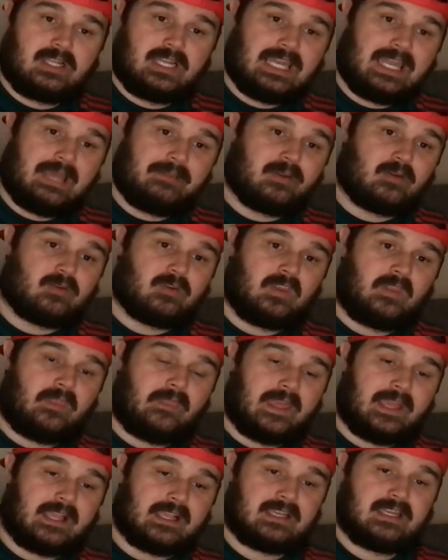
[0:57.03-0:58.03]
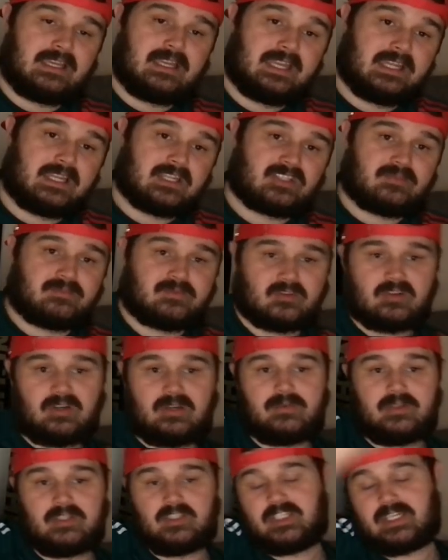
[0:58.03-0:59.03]
Let me know what you think. Hit the
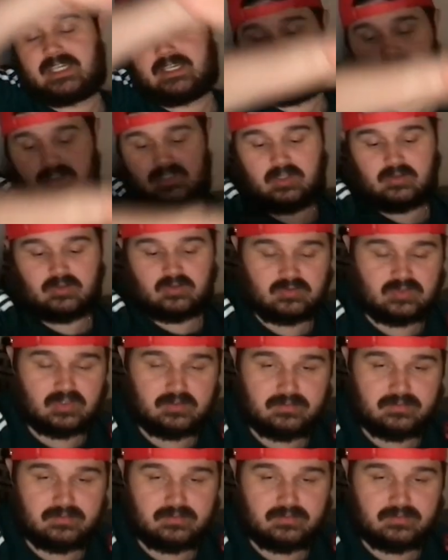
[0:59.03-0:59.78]
subscribe button. Check out the socials